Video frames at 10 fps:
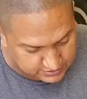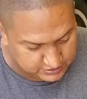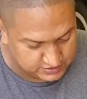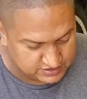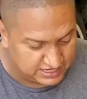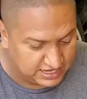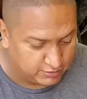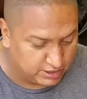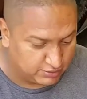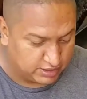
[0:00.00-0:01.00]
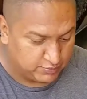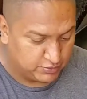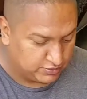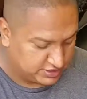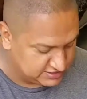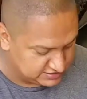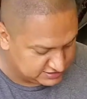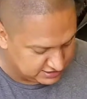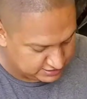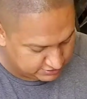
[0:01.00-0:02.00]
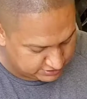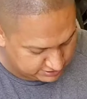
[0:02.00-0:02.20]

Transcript: You see how we already put grease inside, right?